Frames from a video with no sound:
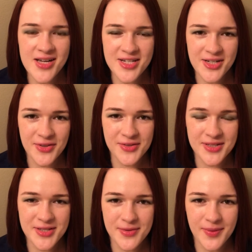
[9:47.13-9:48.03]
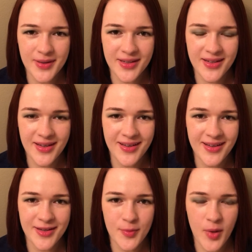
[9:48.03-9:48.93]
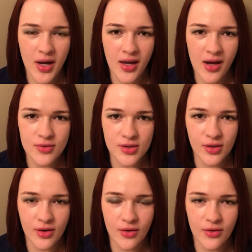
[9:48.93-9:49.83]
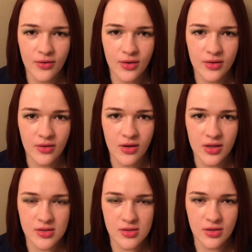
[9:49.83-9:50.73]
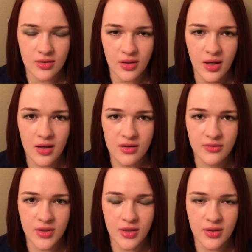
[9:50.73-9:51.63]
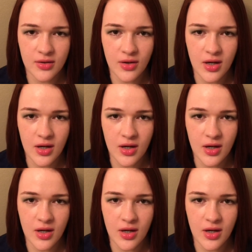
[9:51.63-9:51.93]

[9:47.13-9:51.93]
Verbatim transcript: I showed this one in my how to grow long and strong hair video.